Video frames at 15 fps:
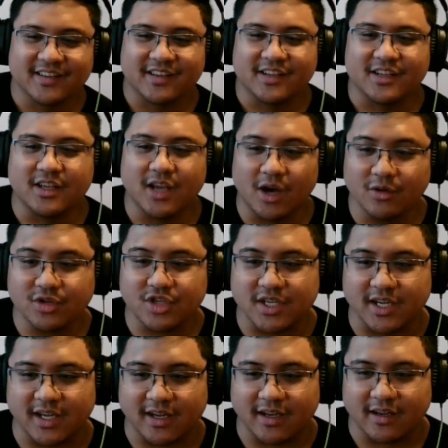
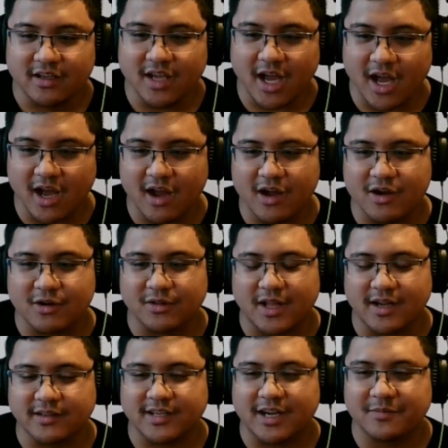Yoshi! Yo!
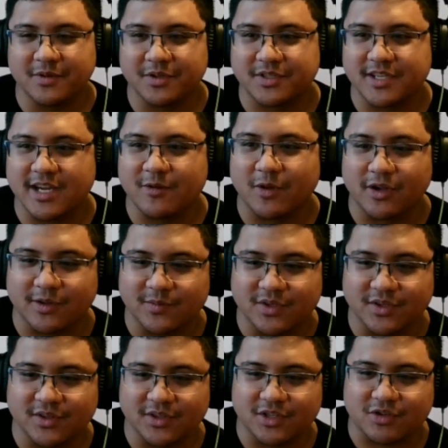Long time no see! Welcome to
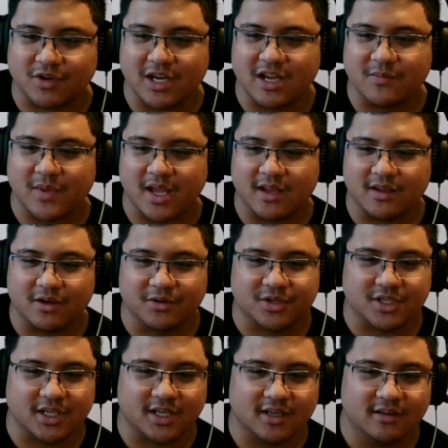the stream! Hey
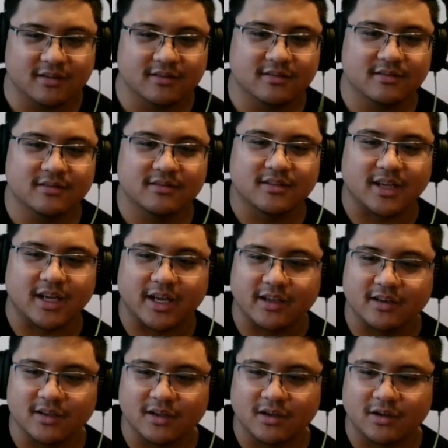Yoshi! How you
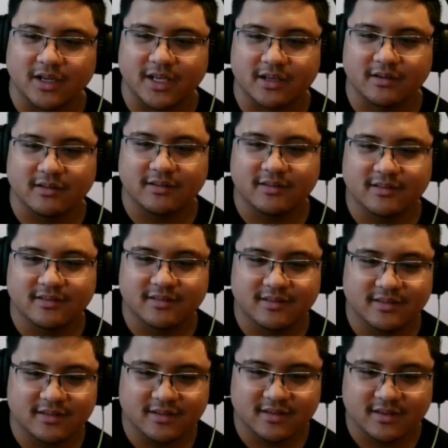doing?
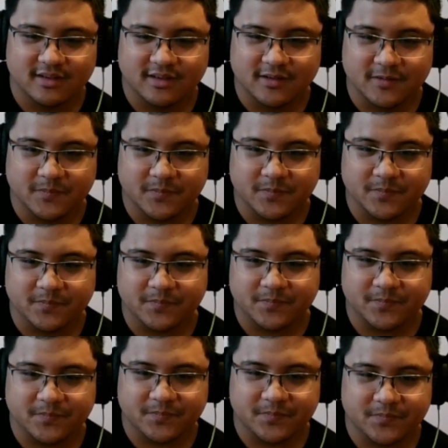They got in,
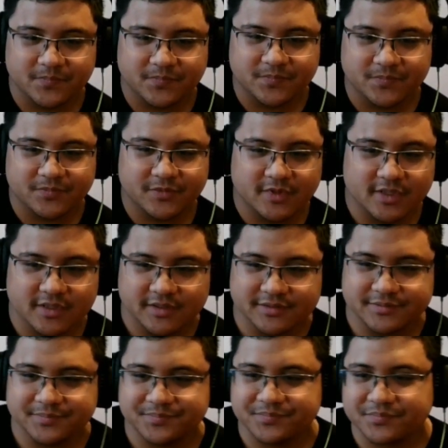and she ate all the
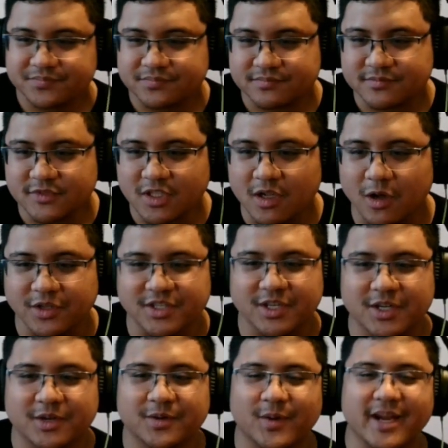food.
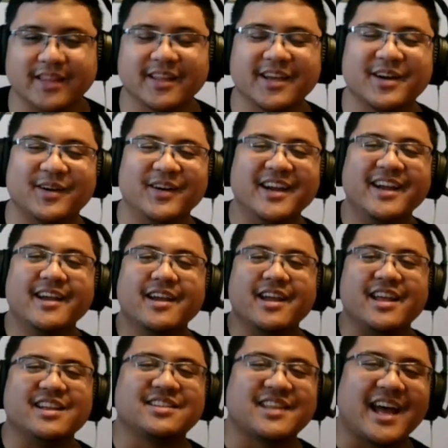Also, wait Leo!
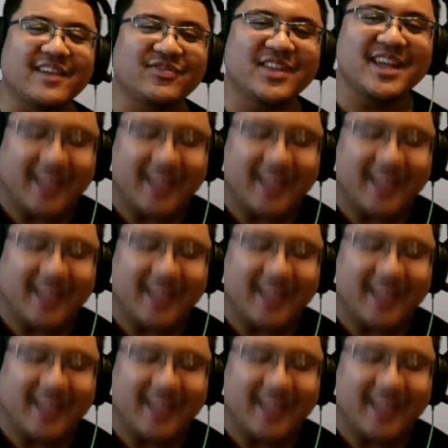Is that the-